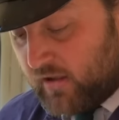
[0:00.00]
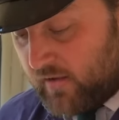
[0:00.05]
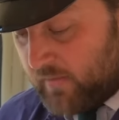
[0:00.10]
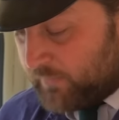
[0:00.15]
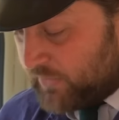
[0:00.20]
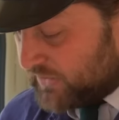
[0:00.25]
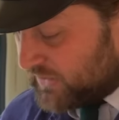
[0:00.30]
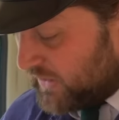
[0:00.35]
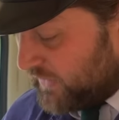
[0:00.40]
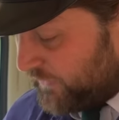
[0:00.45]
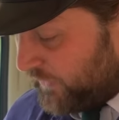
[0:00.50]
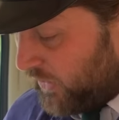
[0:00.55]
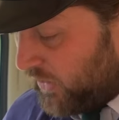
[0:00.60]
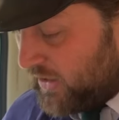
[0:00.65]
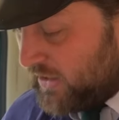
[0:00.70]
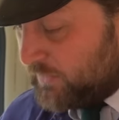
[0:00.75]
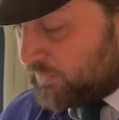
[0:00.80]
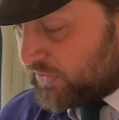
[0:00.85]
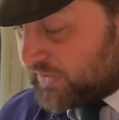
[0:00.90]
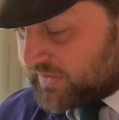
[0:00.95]
But if I
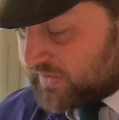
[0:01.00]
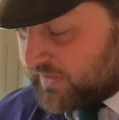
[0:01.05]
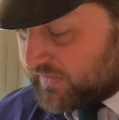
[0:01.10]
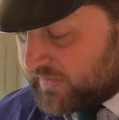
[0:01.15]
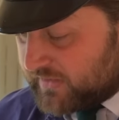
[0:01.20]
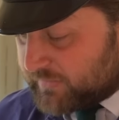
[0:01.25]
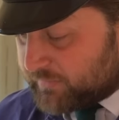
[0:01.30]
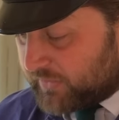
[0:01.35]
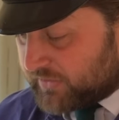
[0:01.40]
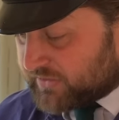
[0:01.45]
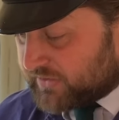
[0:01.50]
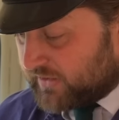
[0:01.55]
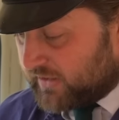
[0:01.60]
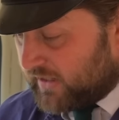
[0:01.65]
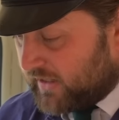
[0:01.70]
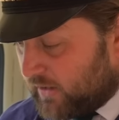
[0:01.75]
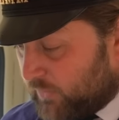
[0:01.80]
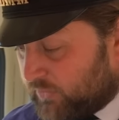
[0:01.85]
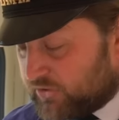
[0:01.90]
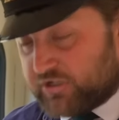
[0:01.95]
press this button
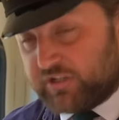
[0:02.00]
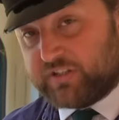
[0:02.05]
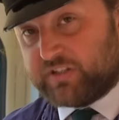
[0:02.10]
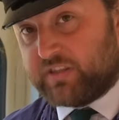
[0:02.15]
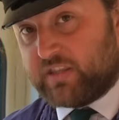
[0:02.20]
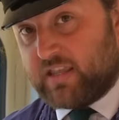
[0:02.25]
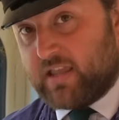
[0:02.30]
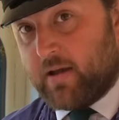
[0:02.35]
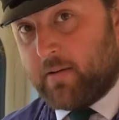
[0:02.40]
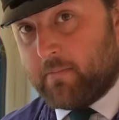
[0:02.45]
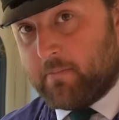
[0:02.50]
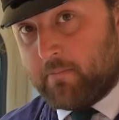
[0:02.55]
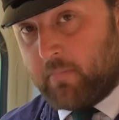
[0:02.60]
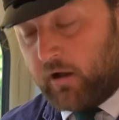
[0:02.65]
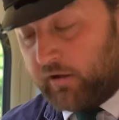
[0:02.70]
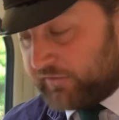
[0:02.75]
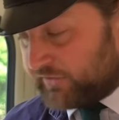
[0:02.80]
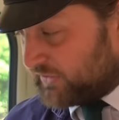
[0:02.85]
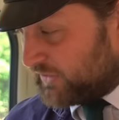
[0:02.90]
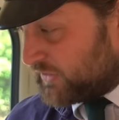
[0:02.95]
here, which is the
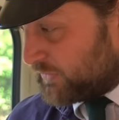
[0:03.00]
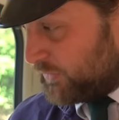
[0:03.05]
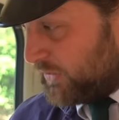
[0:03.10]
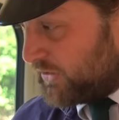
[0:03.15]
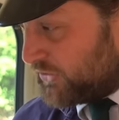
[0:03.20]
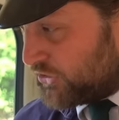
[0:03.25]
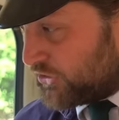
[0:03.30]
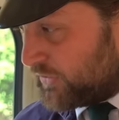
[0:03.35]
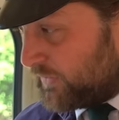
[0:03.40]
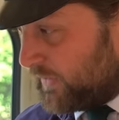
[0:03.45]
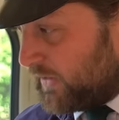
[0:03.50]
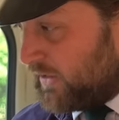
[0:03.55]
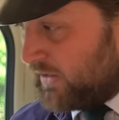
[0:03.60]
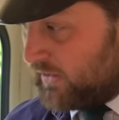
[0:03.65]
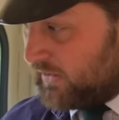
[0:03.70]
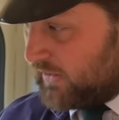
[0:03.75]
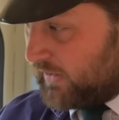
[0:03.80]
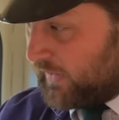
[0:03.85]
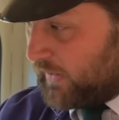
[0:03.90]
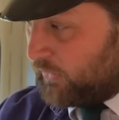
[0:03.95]
master switch,
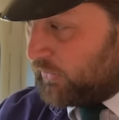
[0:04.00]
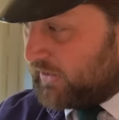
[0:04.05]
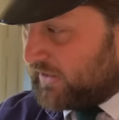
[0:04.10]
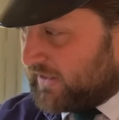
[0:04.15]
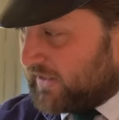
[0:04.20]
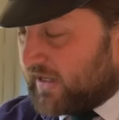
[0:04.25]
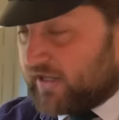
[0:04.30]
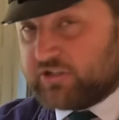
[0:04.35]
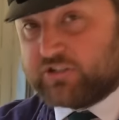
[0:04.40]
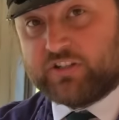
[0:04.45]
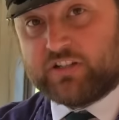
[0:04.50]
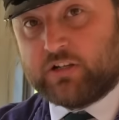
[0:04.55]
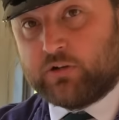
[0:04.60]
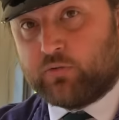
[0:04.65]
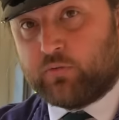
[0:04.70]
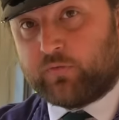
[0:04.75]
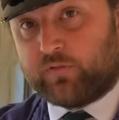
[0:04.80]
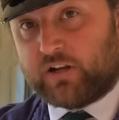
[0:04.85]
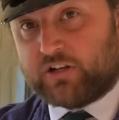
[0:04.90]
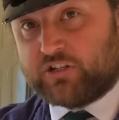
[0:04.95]
and that will engage this
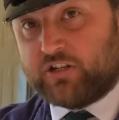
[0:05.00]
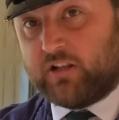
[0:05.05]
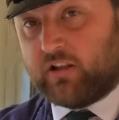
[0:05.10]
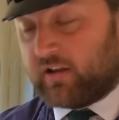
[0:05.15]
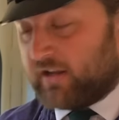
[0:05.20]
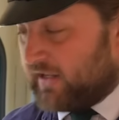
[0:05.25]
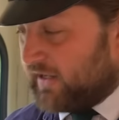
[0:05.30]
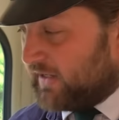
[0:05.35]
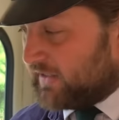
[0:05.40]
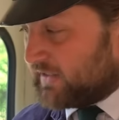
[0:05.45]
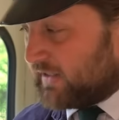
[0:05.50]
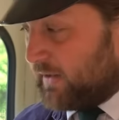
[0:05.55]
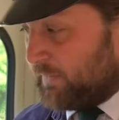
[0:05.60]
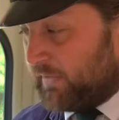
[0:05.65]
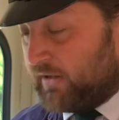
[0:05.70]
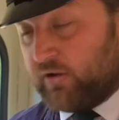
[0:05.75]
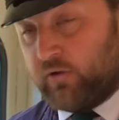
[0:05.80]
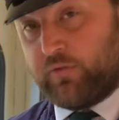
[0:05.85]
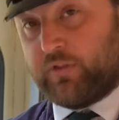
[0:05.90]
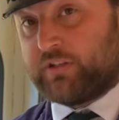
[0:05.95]
little flashy light here to let me
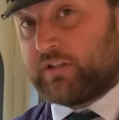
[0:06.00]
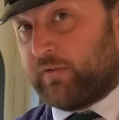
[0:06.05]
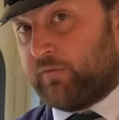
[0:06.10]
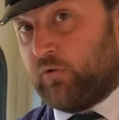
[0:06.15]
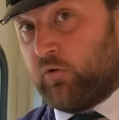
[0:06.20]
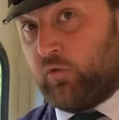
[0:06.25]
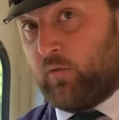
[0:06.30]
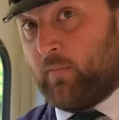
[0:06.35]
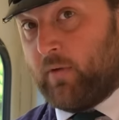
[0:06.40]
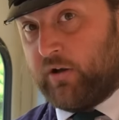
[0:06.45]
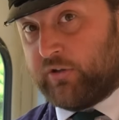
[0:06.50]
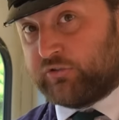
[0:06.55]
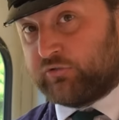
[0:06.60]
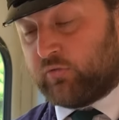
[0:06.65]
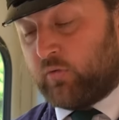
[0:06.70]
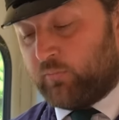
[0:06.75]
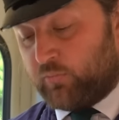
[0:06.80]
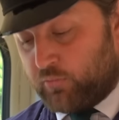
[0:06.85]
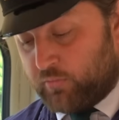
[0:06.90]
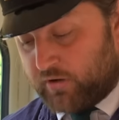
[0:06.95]
know that I've got the master
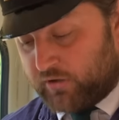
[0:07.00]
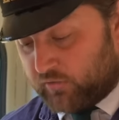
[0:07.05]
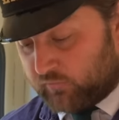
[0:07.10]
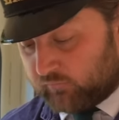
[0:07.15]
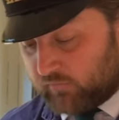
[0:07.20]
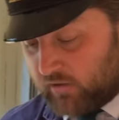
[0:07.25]
on but we're not